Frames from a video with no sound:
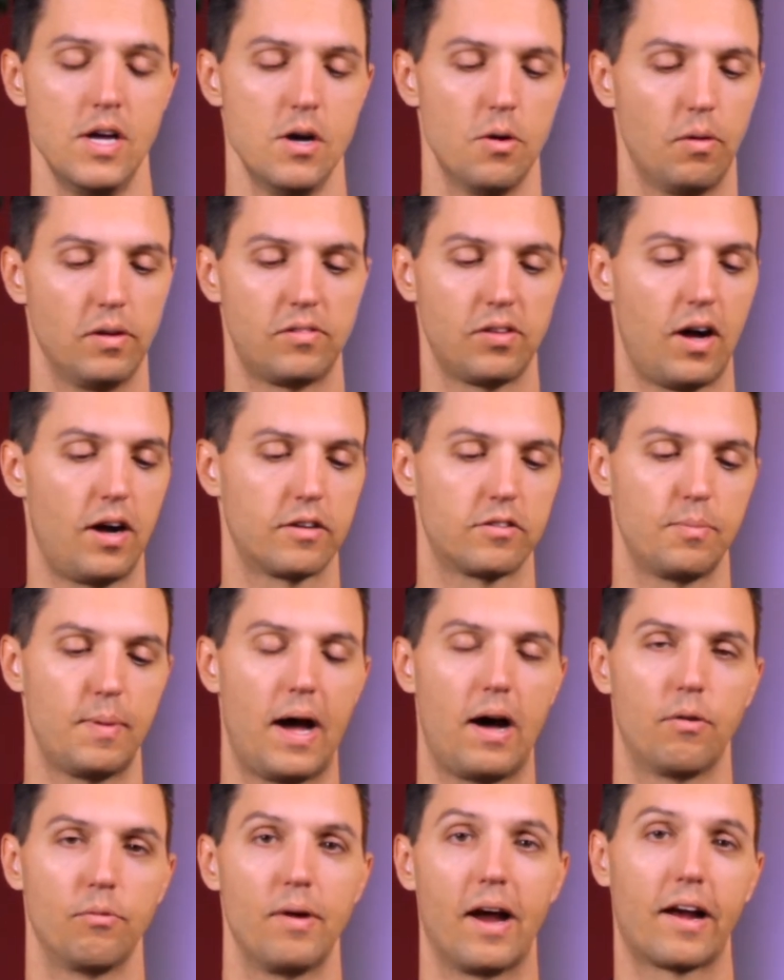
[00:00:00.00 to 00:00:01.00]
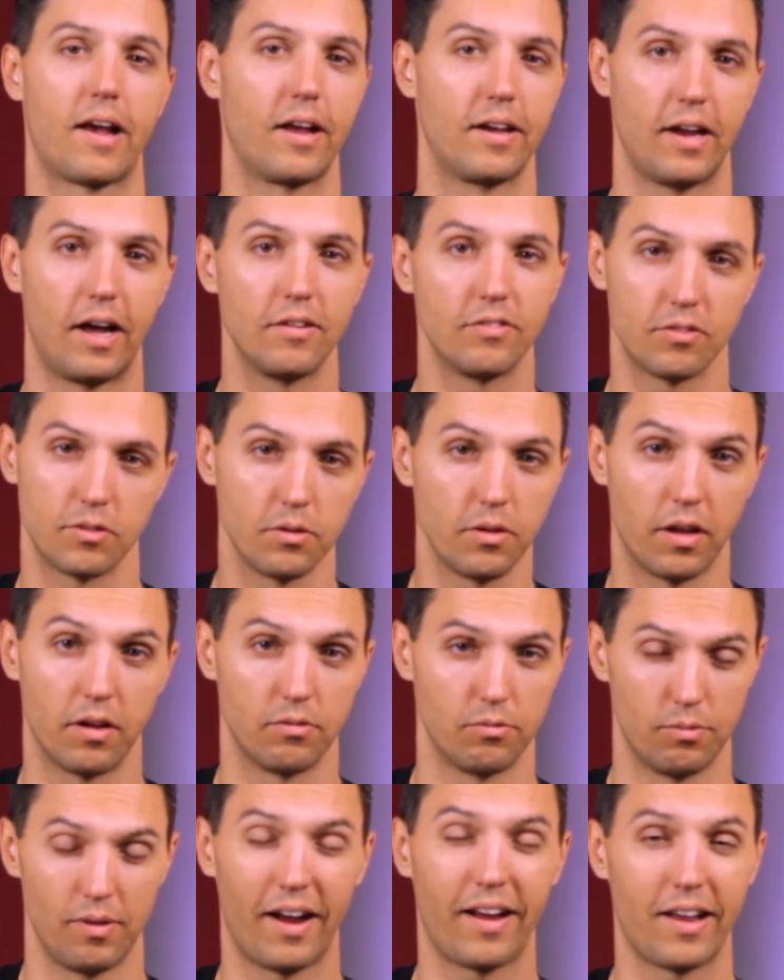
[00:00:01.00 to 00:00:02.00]
We talked about
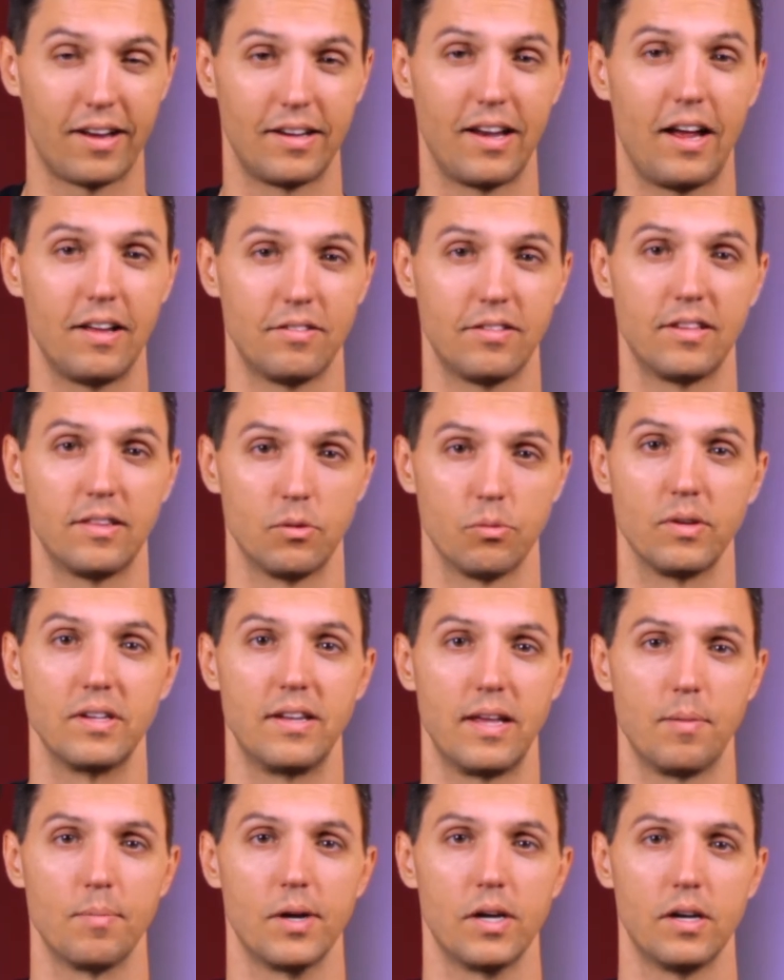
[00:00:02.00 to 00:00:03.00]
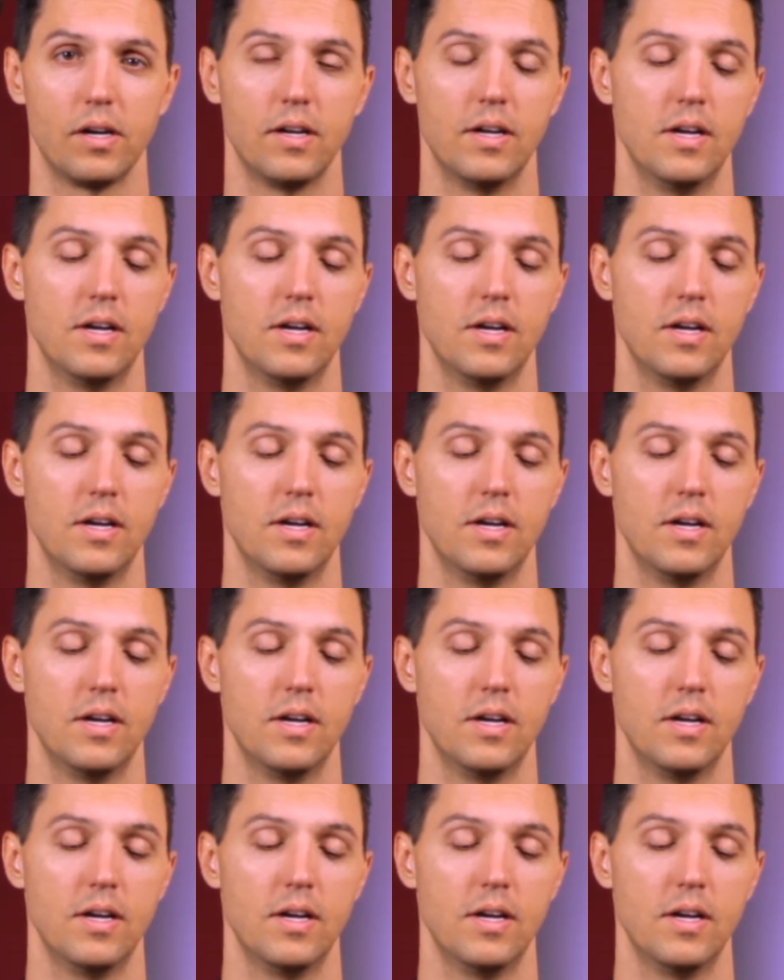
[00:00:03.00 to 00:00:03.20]
recognizing the Redeemer,